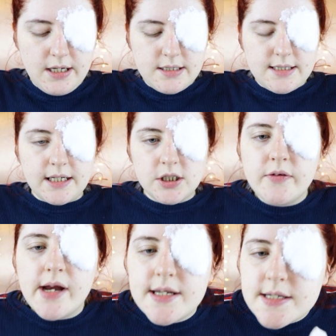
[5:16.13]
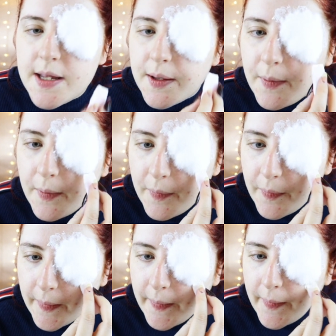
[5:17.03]
saturating
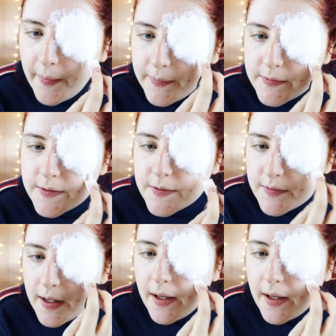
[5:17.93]
the edges,